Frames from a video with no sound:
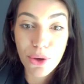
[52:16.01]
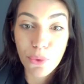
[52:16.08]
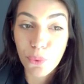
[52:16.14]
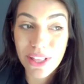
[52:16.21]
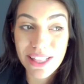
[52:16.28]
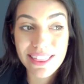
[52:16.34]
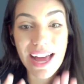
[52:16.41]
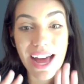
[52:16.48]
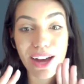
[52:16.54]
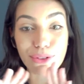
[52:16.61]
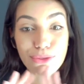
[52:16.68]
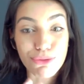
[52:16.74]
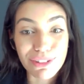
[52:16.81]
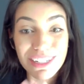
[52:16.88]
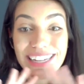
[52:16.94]

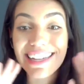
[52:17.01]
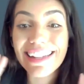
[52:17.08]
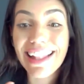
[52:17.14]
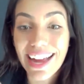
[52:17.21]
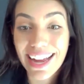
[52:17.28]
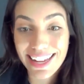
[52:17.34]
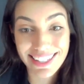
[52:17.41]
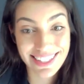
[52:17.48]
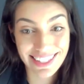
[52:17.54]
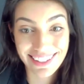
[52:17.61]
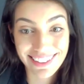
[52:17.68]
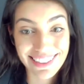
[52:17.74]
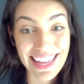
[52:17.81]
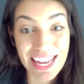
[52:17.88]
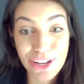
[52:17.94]
without realizing
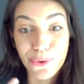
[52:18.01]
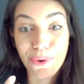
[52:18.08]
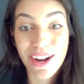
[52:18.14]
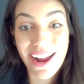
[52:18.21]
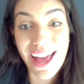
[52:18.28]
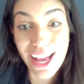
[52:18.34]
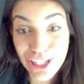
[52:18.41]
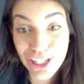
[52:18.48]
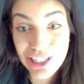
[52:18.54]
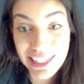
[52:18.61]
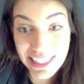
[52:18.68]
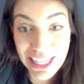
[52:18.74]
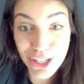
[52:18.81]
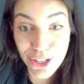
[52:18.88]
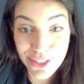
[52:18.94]
that you are
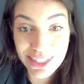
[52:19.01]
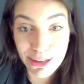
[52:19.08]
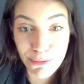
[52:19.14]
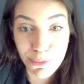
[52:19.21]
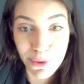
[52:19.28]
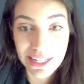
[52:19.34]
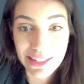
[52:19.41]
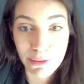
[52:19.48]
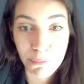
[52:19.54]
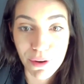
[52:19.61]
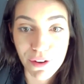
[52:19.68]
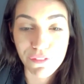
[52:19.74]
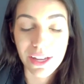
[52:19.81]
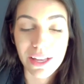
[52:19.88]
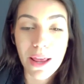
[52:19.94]
actually using present
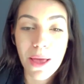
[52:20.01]
perfect